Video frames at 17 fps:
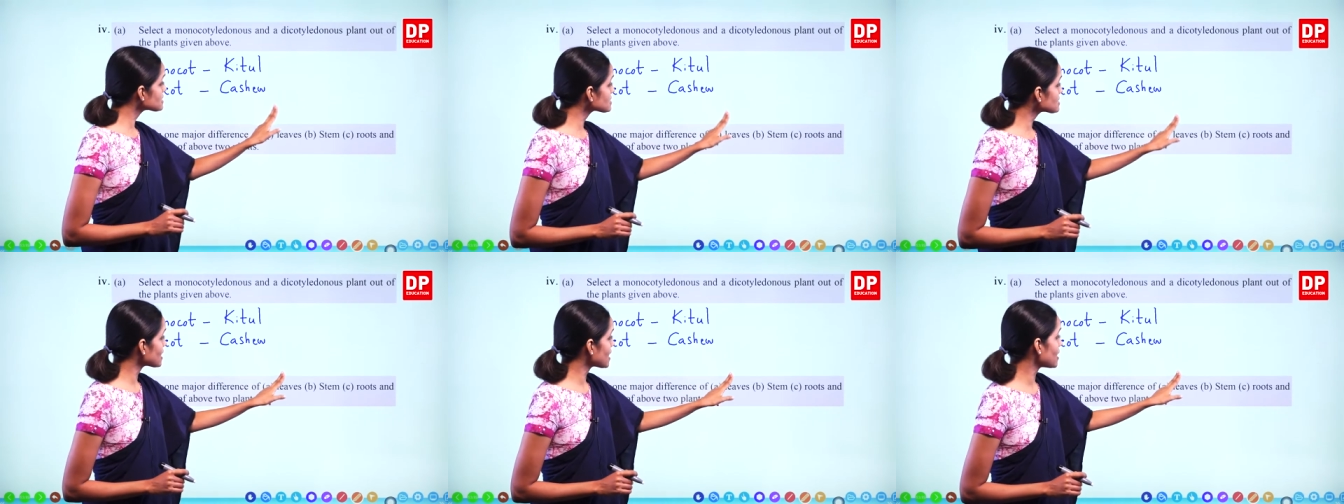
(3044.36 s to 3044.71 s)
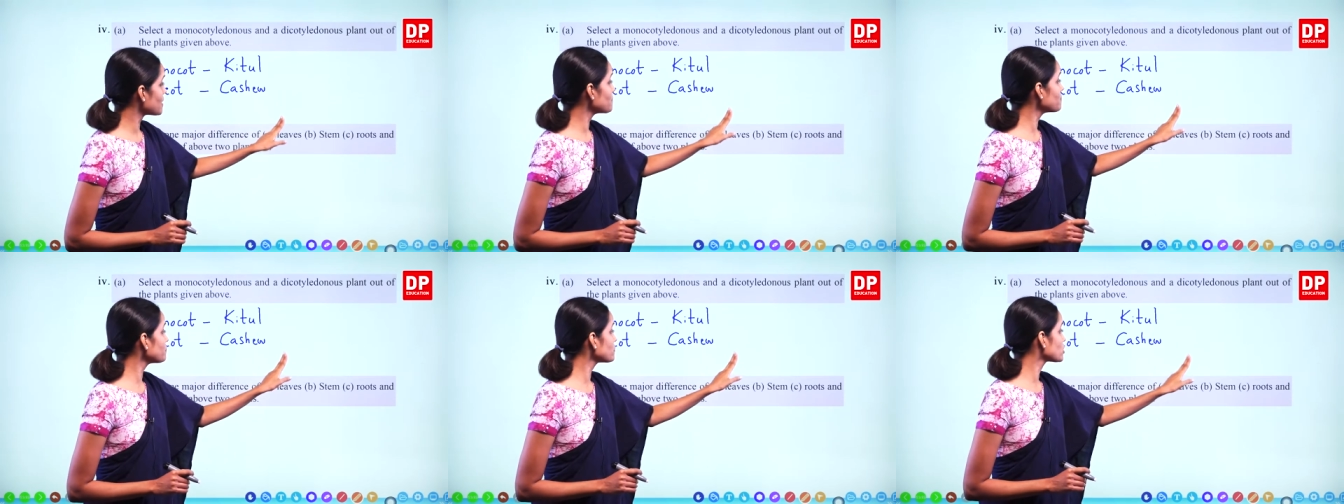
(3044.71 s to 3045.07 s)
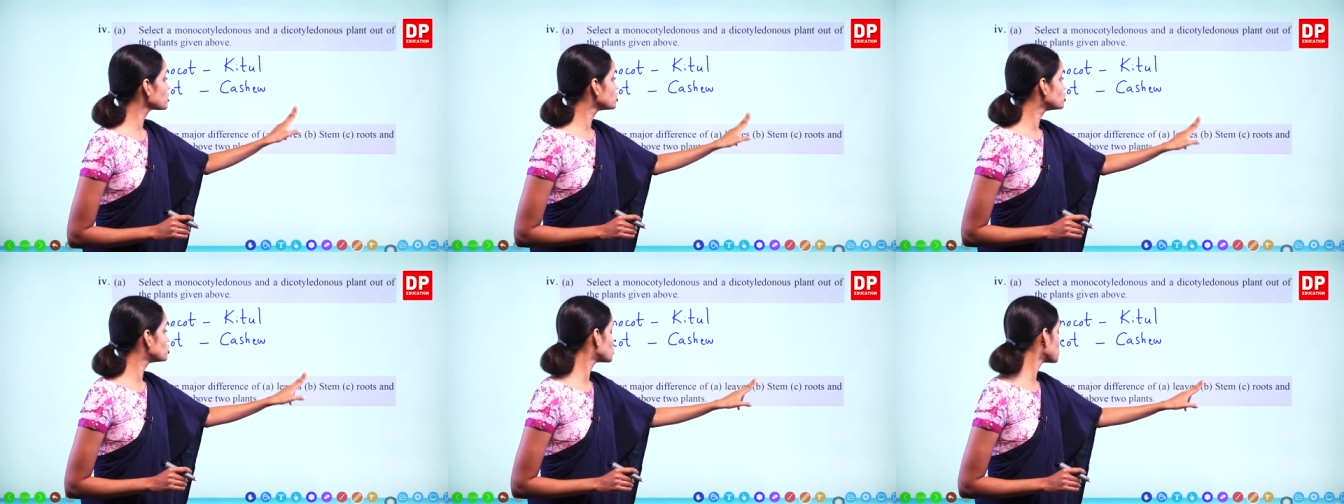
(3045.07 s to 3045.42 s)
stem,
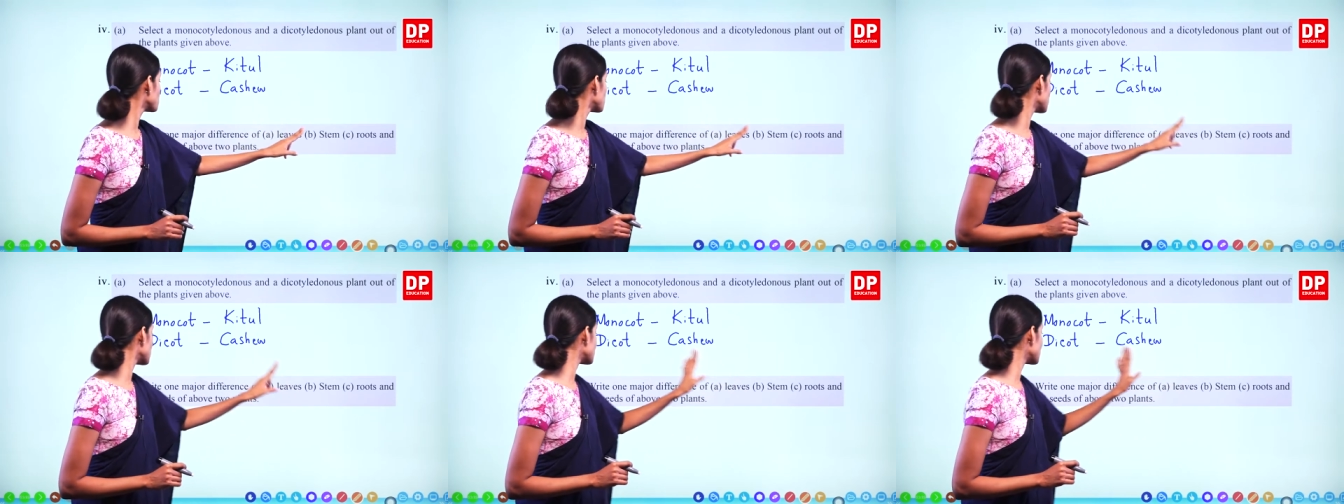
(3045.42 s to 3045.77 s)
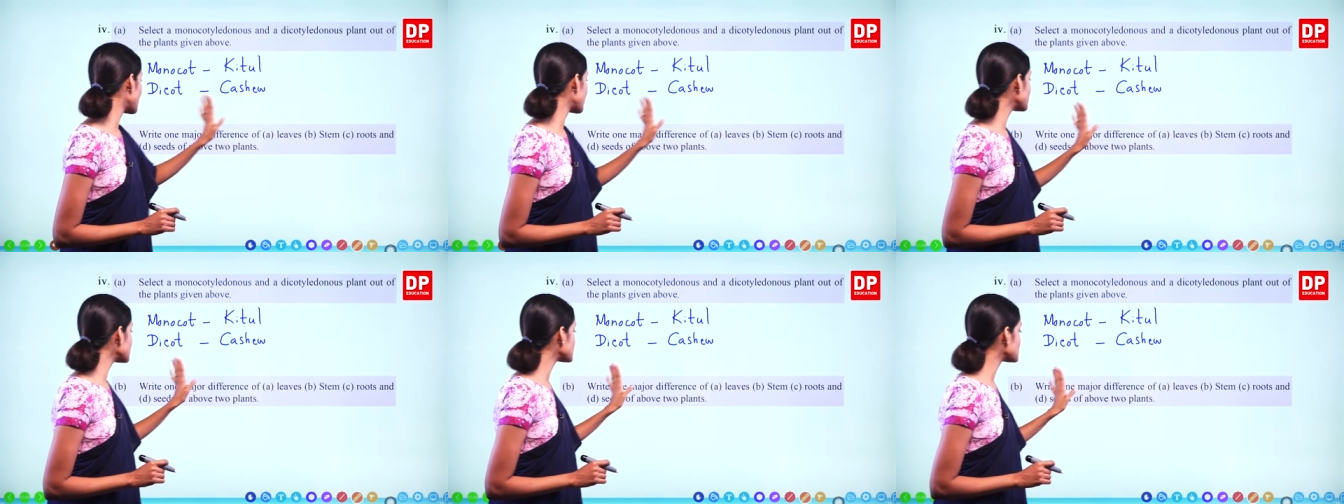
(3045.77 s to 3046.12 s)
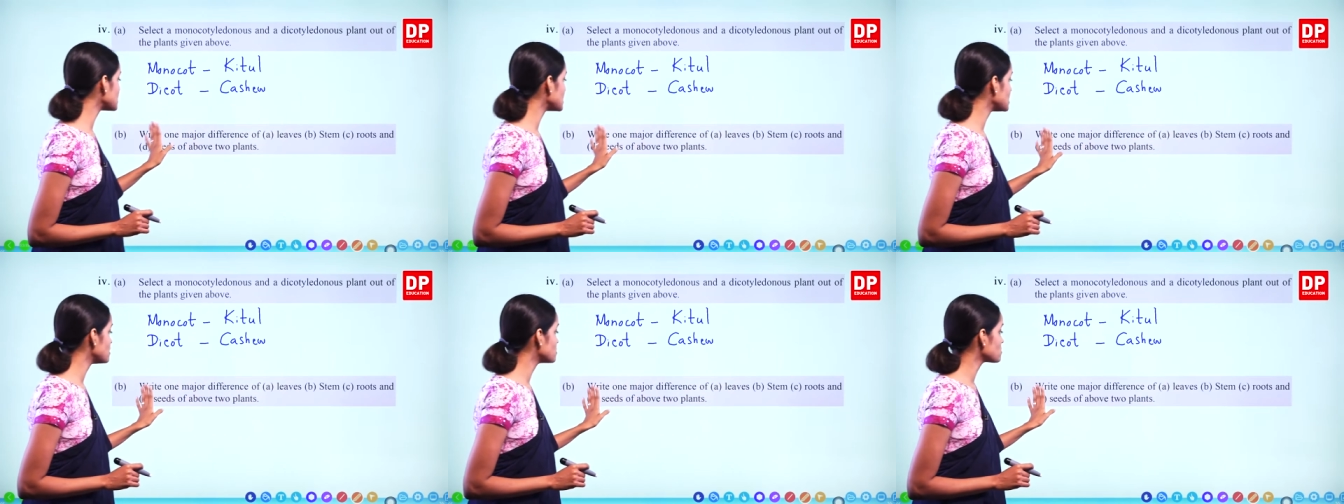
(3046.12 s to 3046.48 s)
roots and
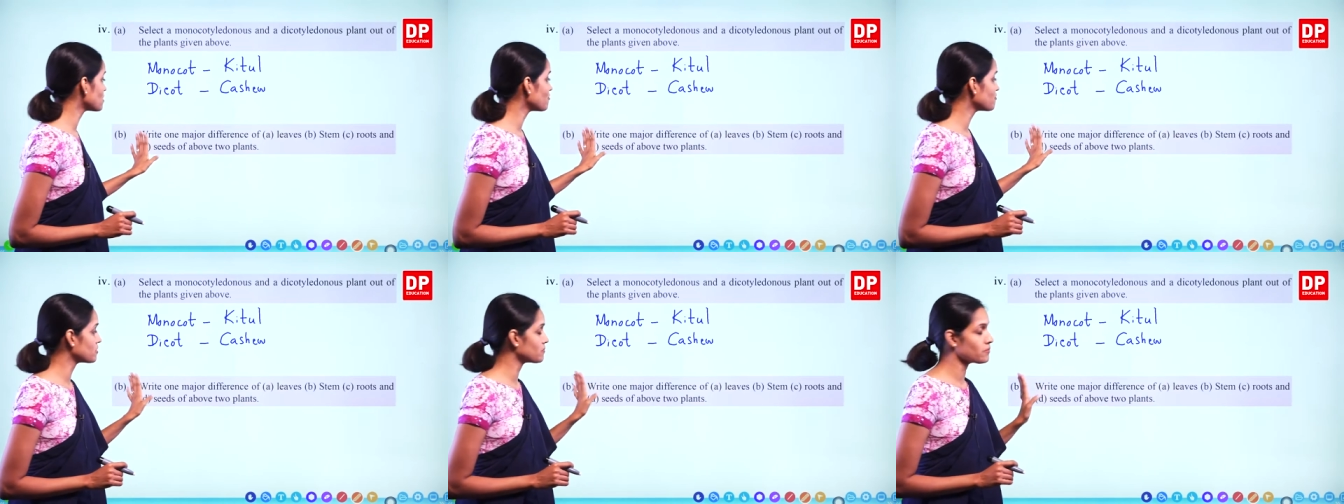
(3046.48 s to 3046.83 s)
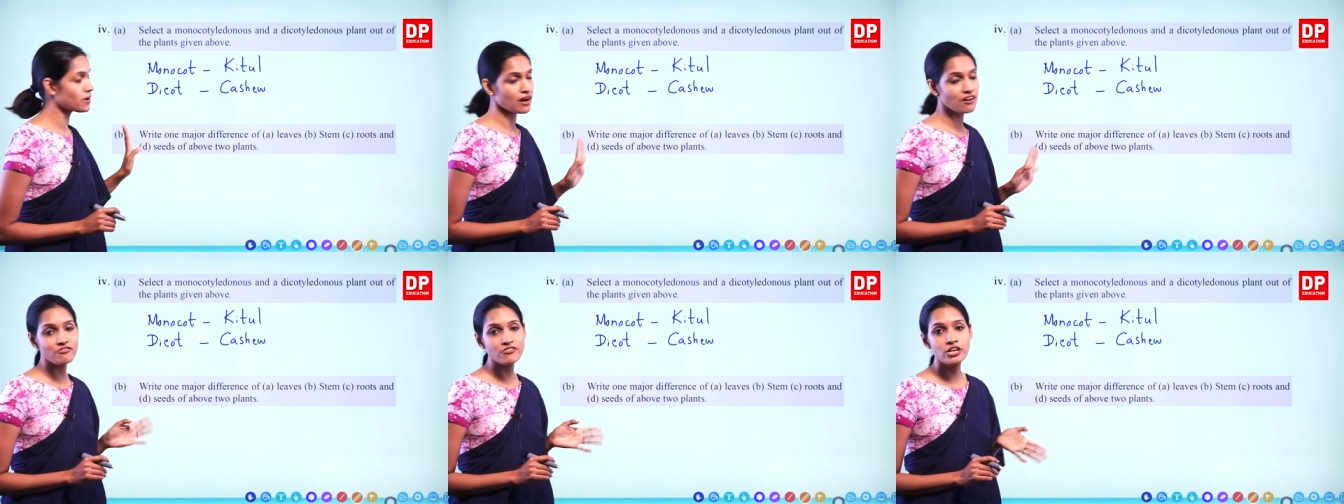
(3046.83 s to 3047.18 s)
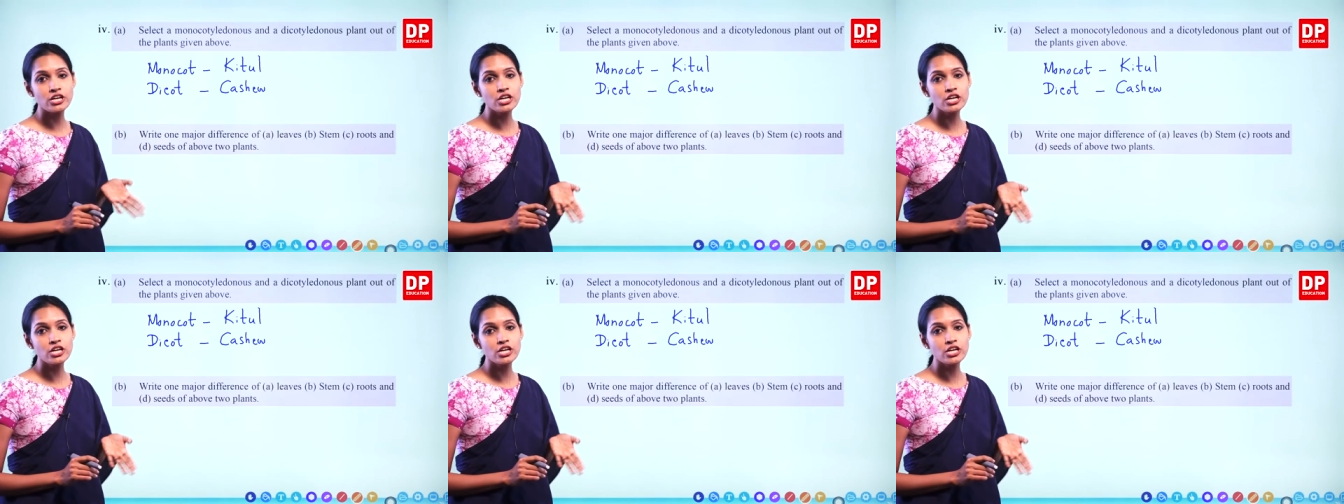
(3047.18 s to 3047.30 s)
seeds of above